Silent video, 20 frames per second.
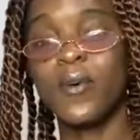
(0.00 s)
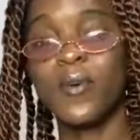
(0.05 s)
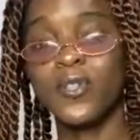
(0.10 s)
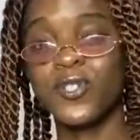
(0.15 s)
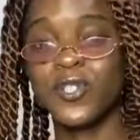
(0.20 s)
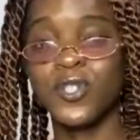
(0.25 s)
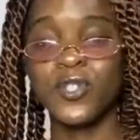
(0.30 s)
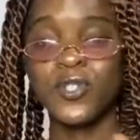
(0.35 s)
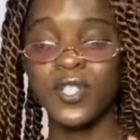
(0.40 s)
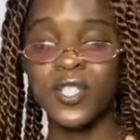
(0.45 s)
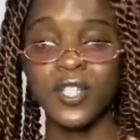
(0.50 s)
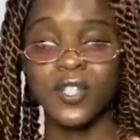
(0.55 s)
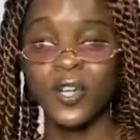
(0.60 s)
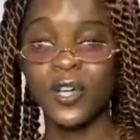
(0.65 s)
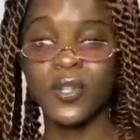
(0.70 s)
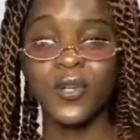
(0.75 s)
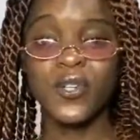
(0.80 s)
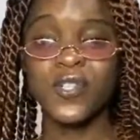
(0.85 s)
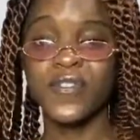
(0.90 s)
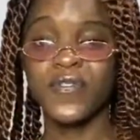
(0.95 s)
So I was
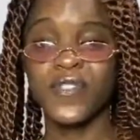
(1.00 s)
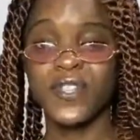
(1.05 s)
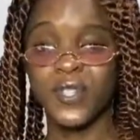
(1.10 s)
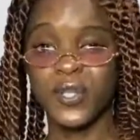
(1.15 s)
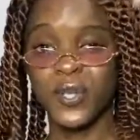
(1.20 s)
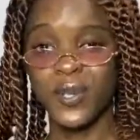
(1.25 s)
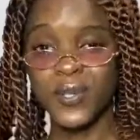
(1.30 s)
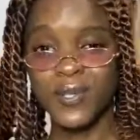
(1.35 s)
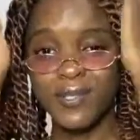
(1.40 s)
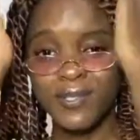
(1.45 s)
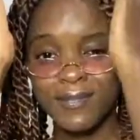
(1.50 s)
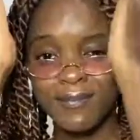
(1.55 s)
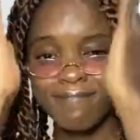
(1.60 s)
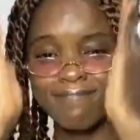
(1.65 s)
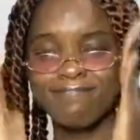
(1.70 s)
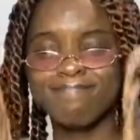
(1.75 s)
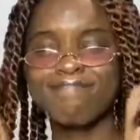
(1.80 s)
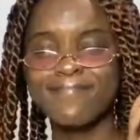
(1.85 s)
shooting all those videos